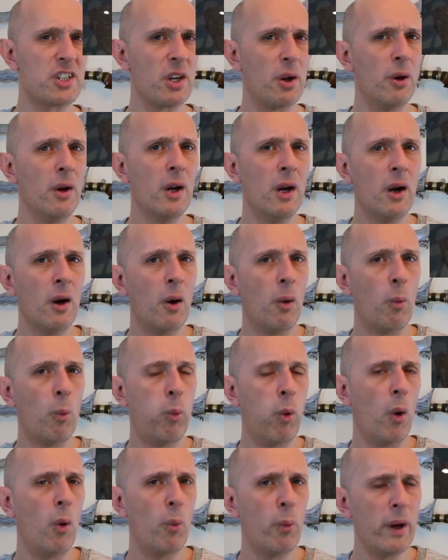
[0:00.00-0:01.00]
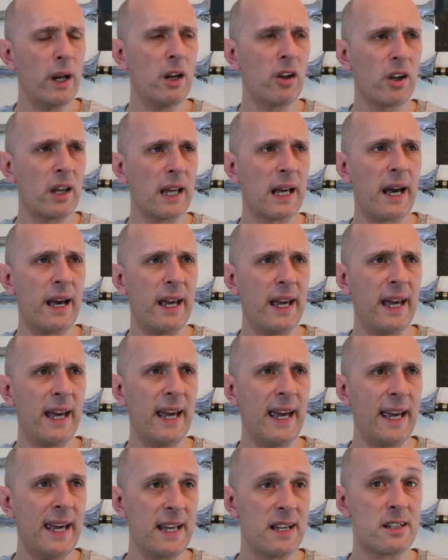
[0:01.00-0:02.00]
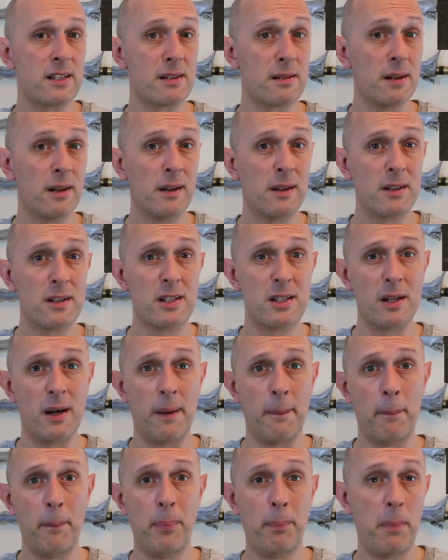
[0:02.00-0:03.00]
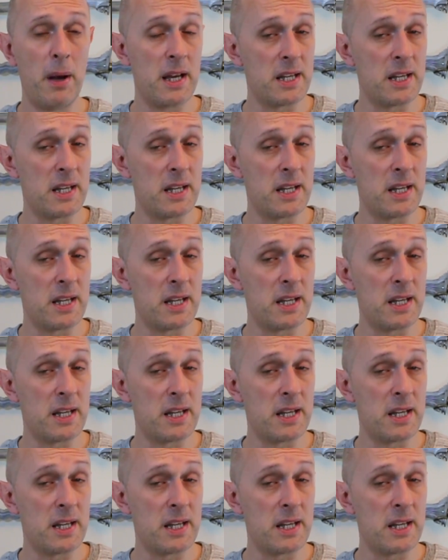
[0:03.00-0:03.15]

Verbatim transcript: So what we're looking at here is some,